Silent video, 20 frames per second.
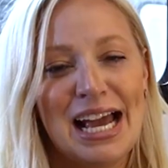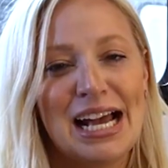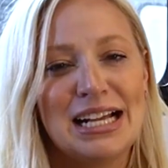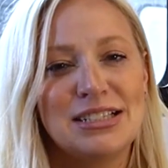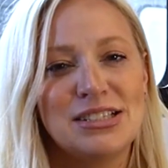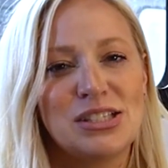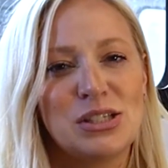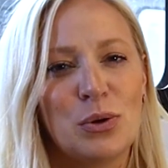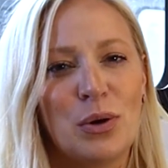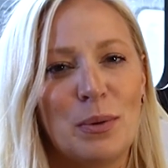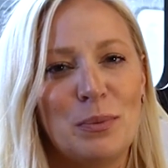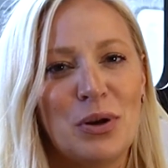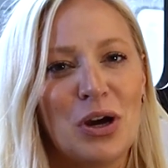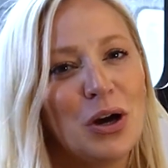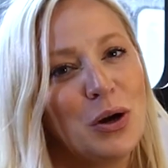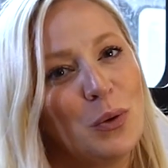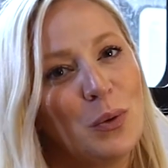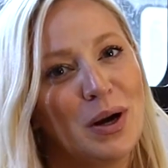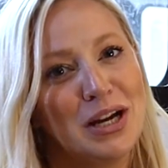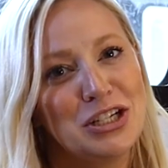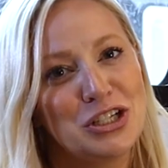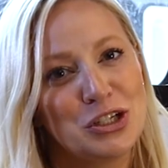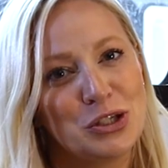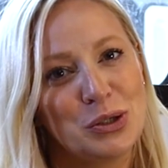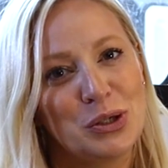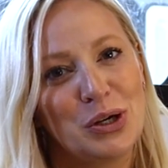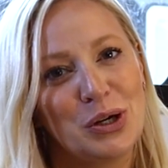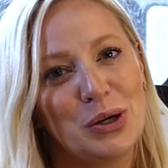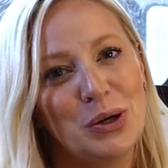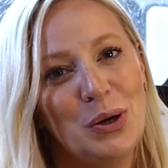and so I'm not quite
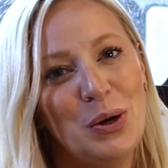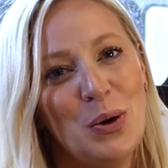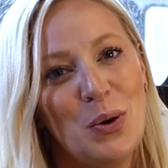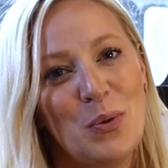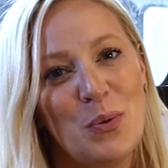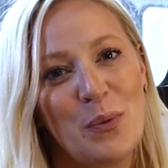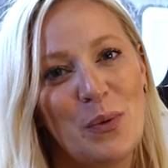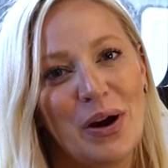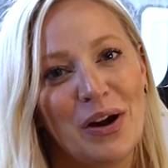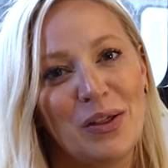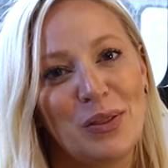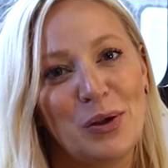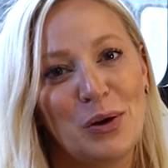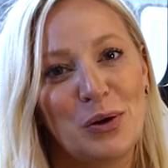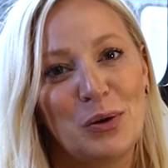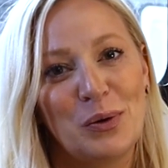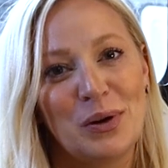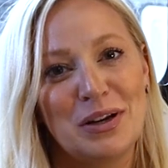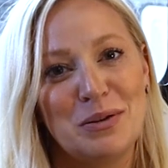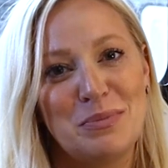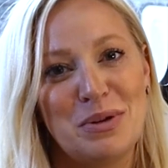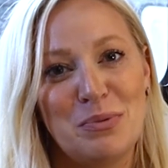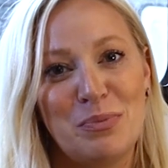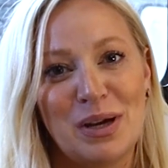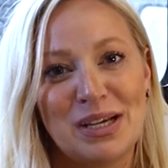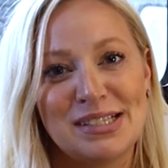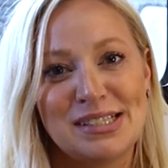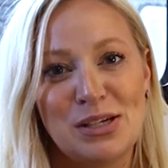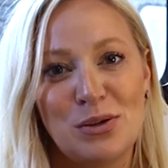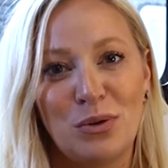sure where they're going to be
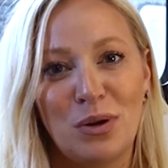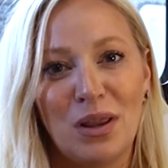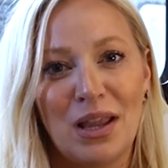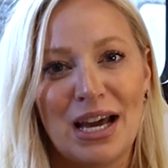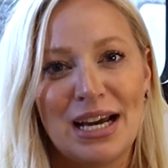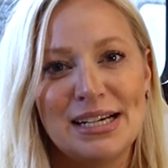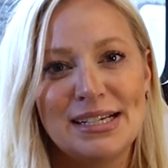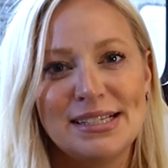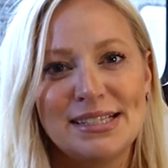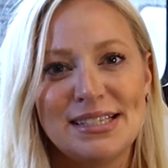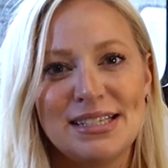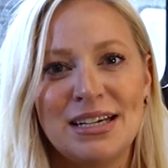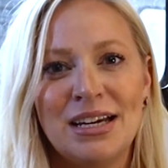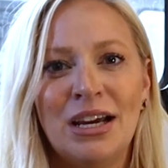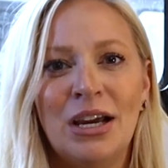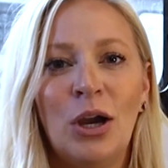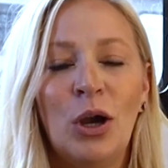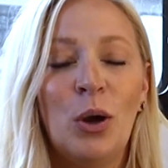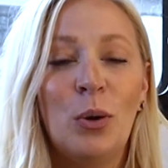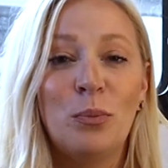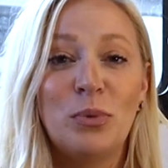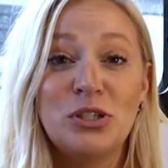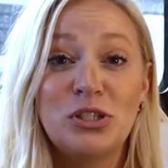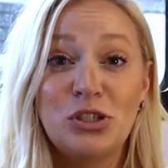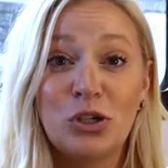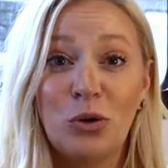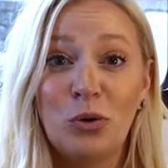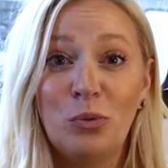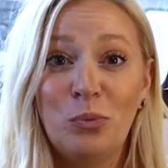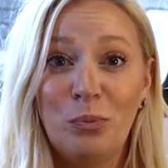best utilized.
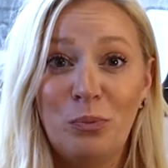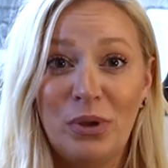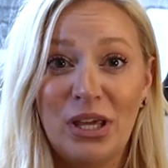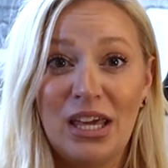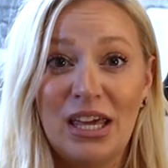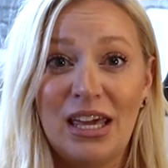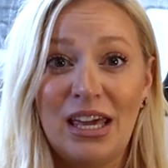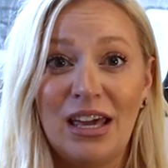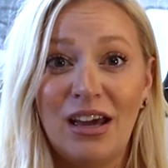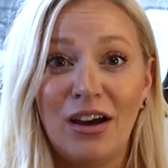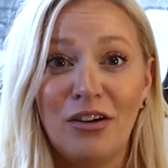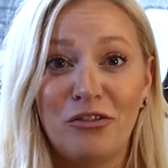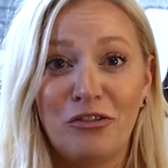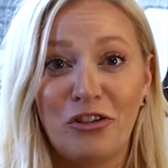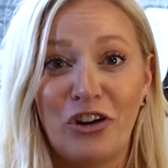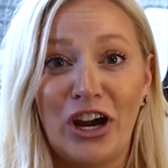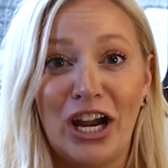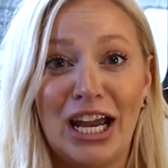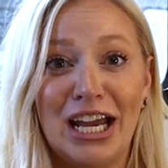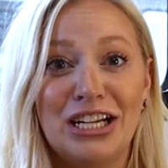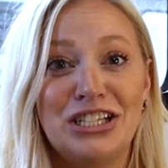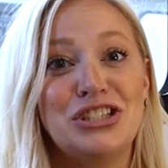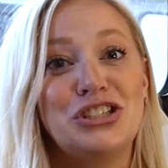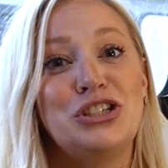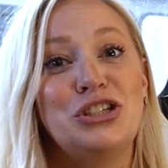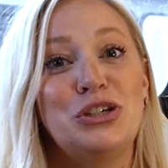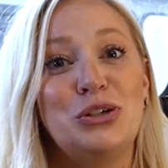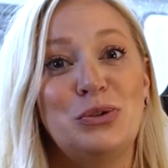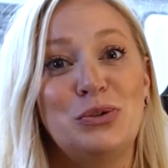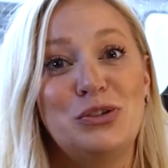But don't be afraid
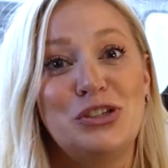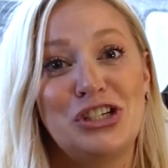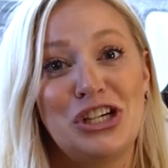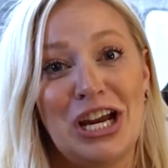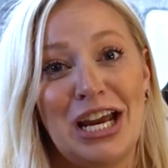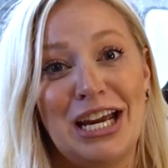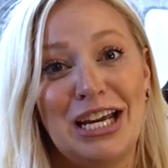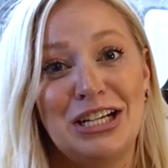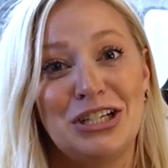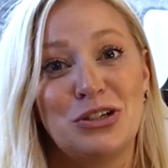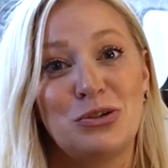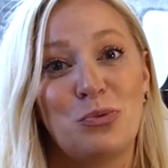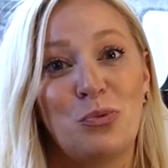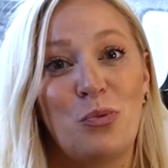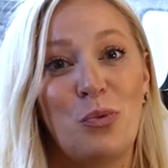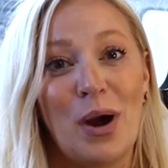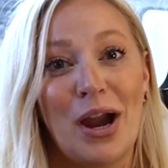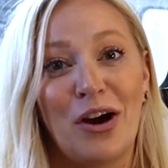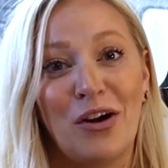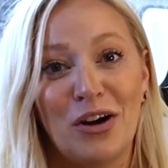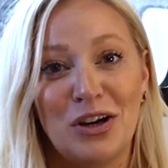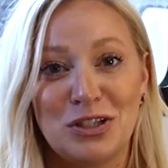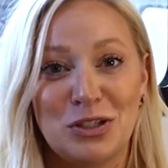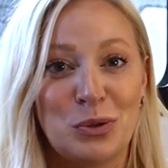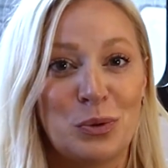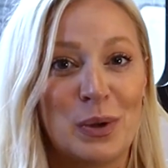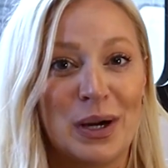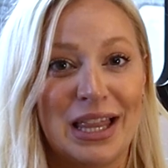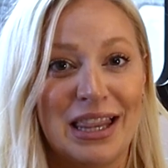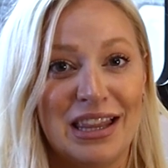to change where a
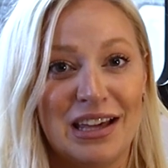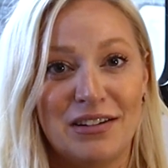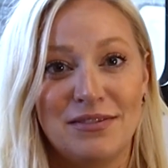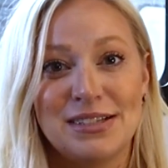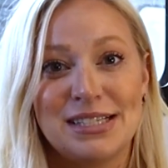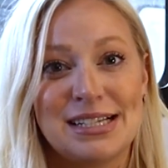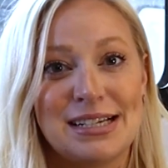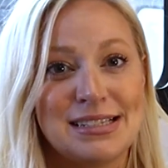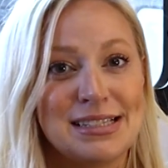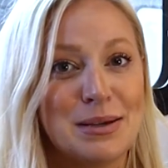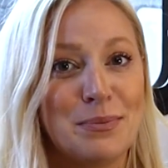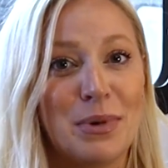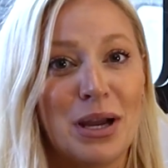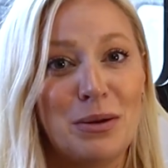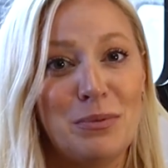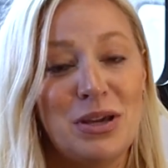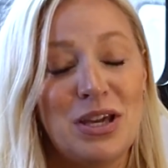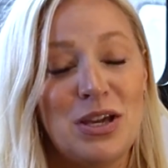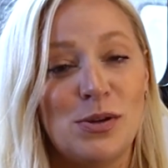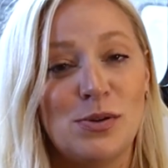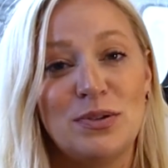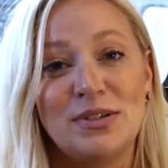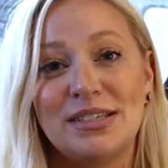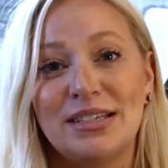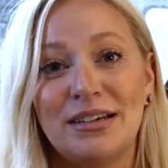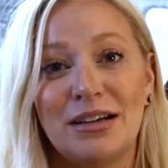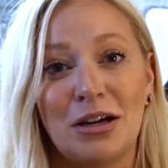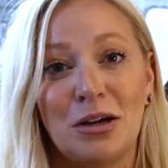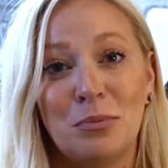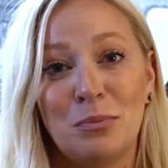toy lives, because it might be
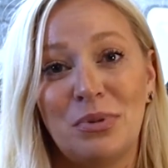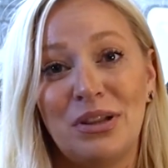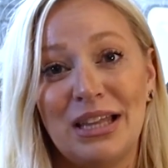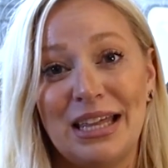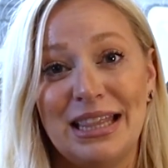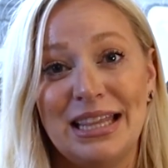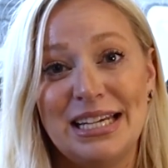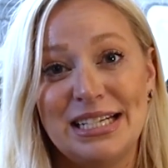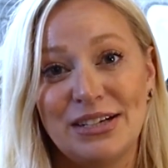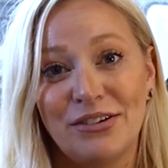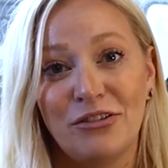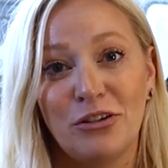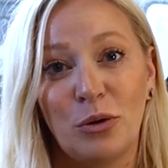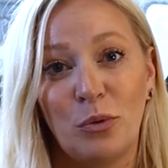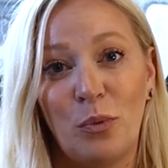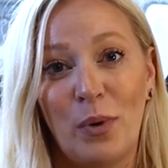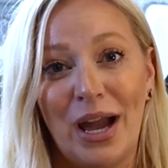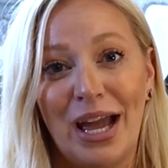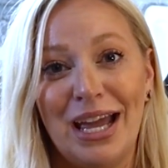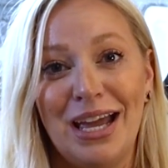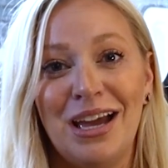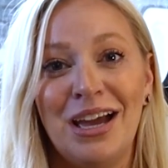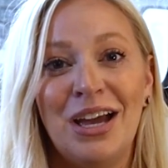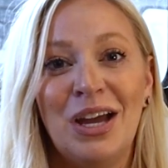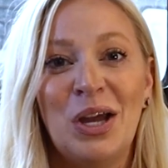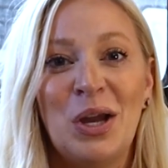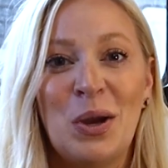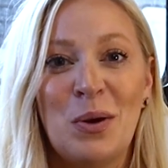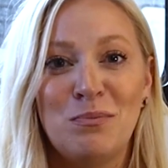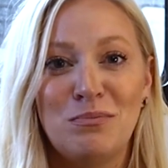used in a completely different way
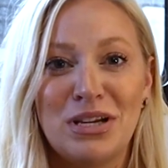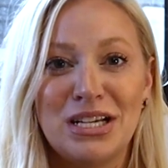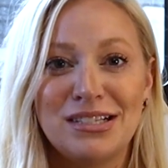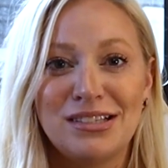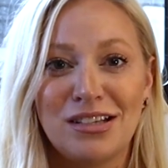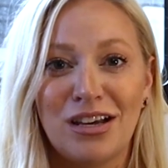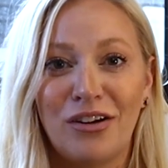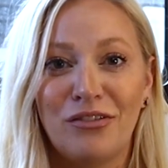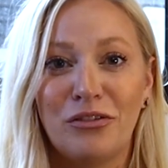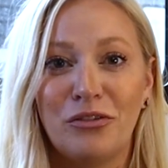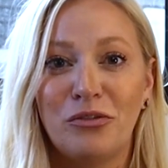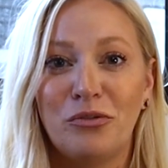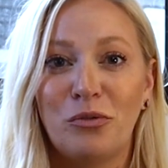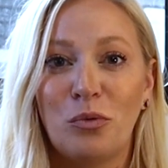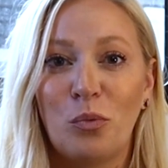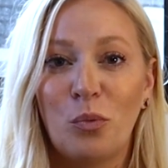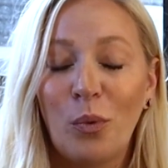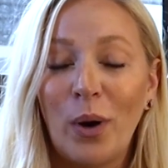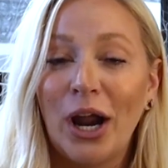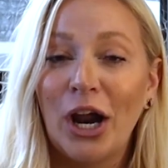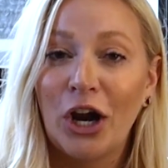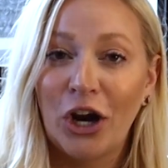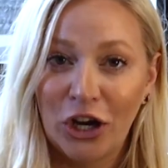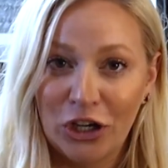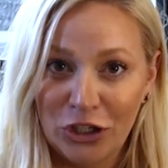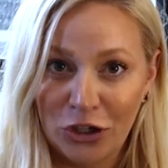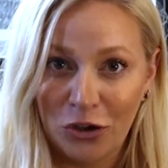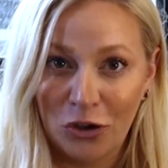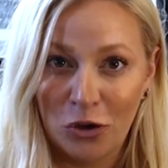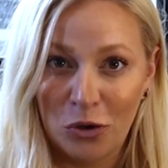based off of where
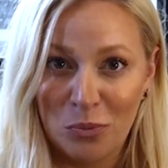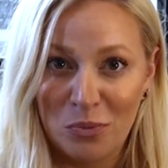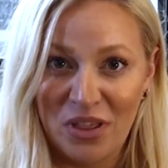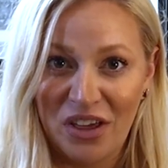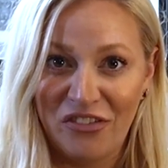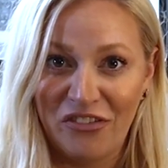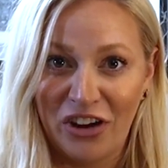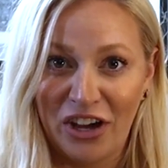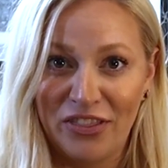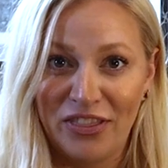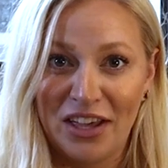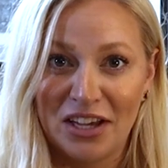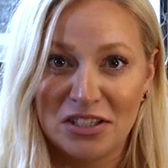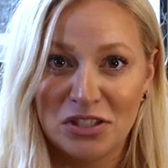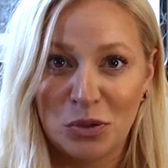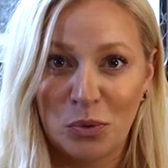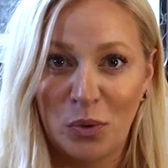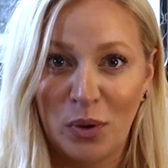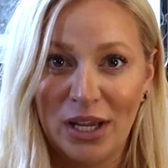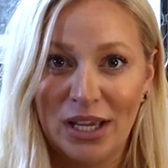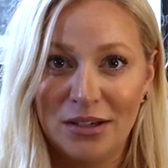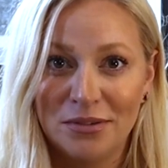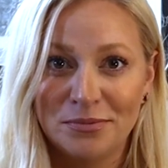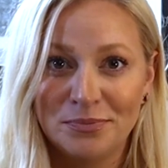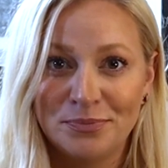in your home they find that toy.